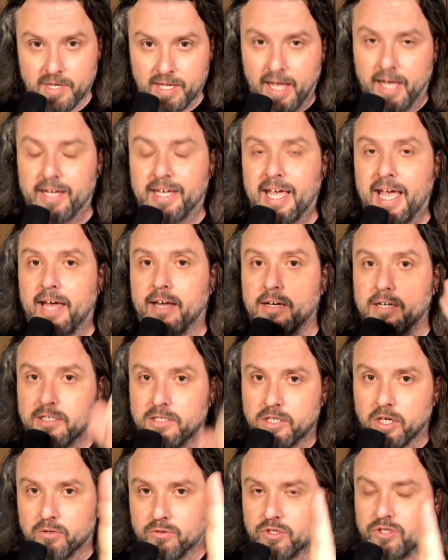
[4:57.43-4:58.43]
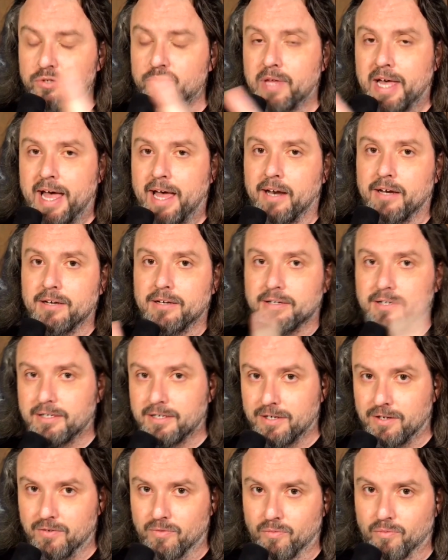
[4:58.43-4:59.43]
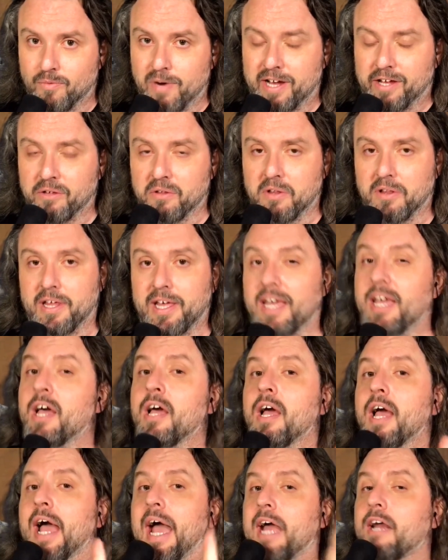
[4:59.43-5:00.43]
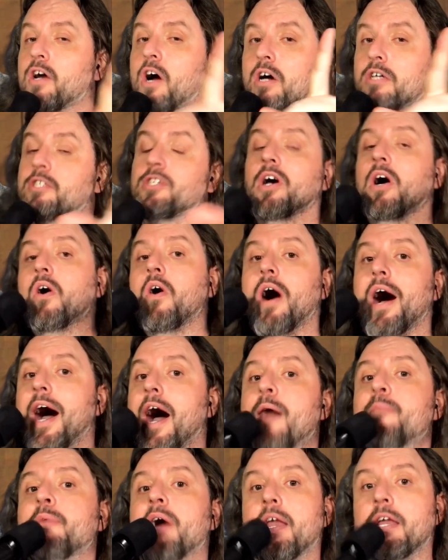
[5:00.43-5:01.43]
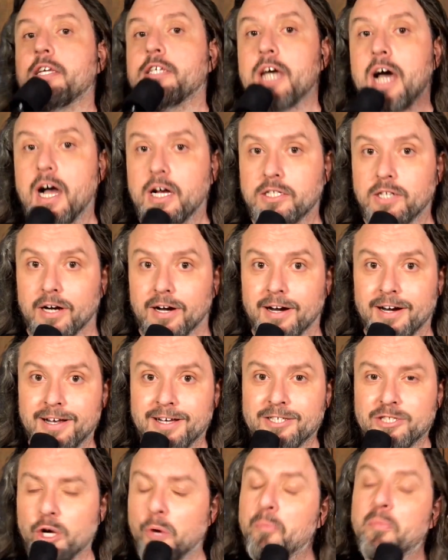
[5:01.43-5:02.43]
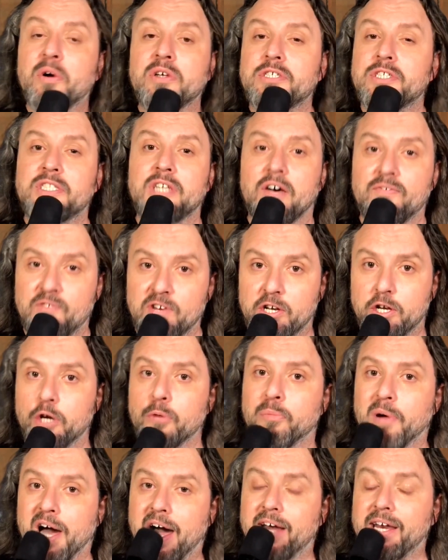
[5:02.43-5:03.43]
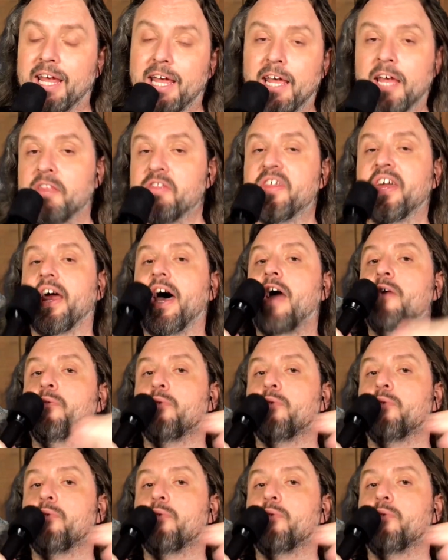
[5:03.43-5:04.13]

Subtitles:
Again, don't do that regularly. And also, I'm not a doctor. Don't put stuff into your body that I